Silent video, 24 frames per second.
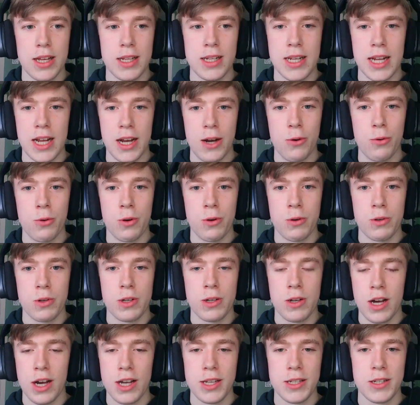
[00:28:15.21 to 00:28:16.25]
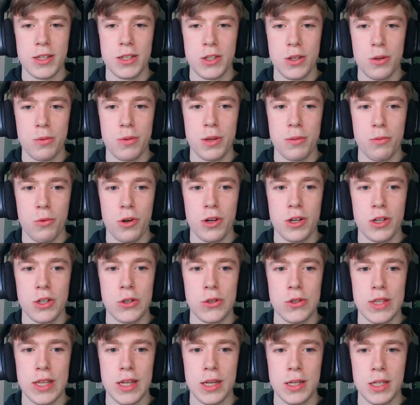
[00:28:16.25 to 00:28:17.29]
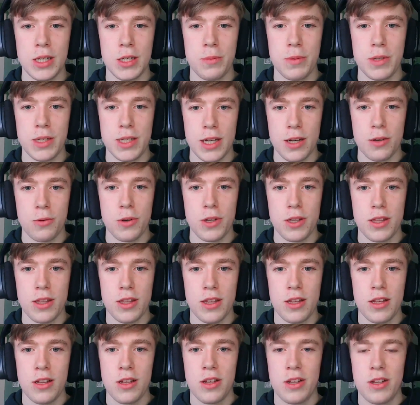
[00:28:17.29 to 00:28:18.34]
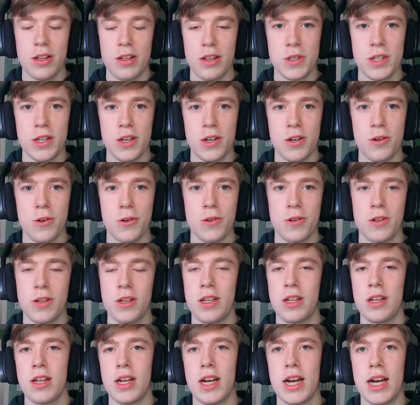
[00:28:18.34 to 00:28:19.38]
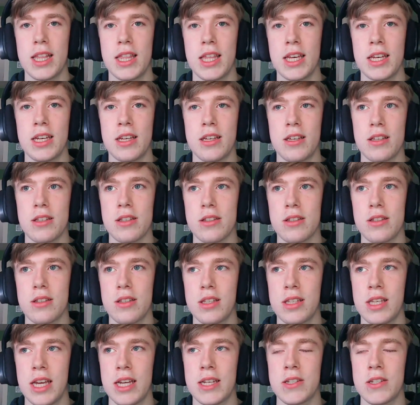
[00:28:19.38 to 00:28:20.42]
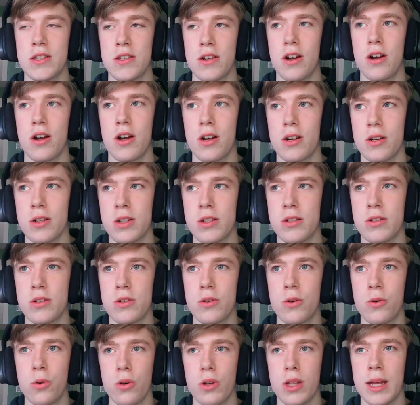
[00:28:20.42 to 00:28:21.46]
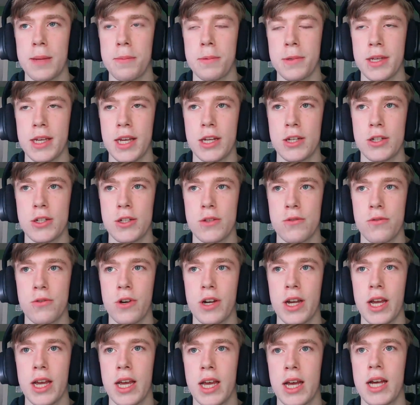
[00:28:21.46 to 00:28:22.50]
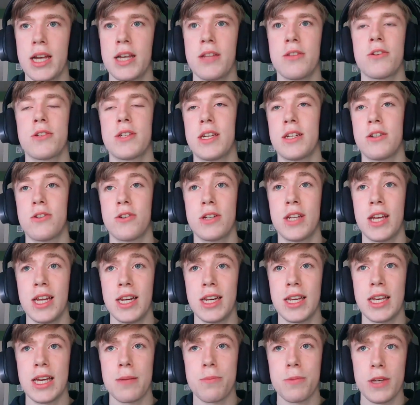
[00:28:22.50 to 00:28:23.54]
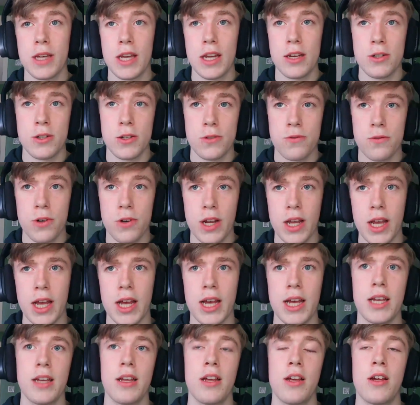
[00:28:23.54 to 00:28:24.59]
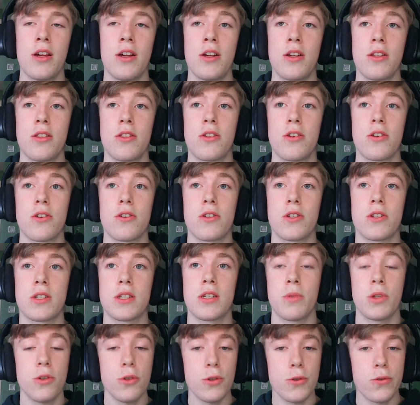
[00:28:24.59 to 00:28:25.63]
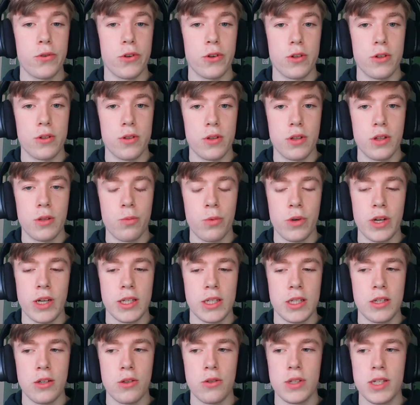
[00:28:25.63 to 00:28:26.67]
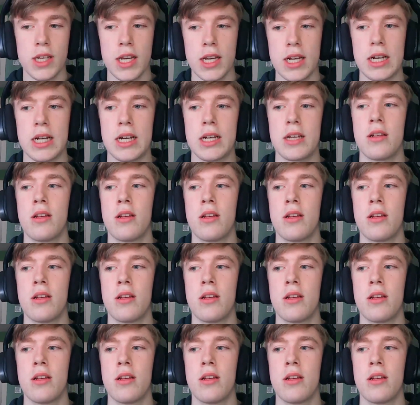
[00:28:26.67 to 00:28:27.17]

And now we're causing so many more issues that need to be dealt with. So I think, yes, there are cool applications for AI. There's entertaining applications for AI. There's useful ways to use AI.